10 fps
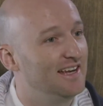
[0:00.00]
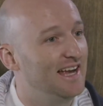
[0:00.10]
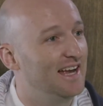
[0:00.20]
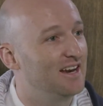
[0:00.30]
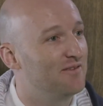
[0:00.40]

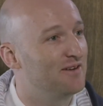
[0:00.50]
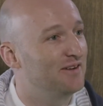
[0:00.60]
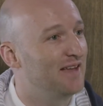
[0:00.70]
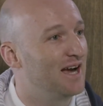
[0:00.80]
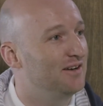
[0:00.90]
And I
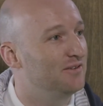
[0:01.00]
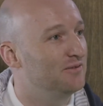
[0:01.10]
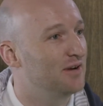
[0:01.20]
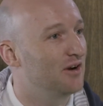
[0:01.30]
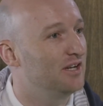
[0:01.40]
found that
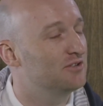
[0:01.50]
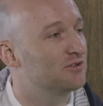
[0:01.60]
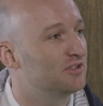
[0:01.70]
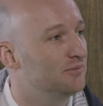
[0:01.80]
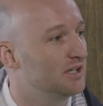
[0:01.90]
very
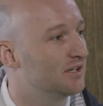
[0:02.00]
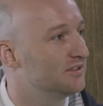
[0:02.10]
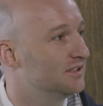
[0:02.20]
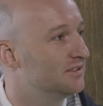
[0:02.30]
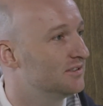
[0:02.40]
interesting
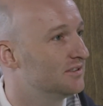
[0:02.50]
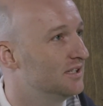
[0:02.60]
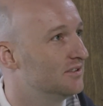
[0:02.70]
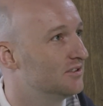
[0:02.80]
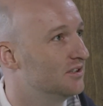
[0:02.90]
because it's
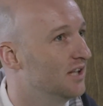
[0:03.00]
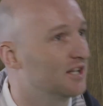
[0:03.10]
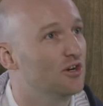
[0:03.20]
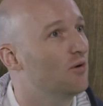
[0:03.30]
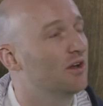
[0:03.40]

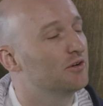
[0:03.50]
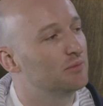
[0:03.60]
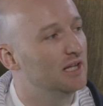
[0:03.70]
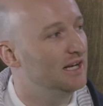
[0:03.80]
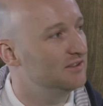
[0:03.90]
like no other
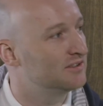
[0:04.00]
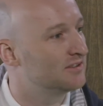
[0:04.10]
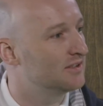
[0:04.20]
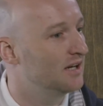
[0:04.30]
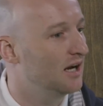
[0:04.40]
place.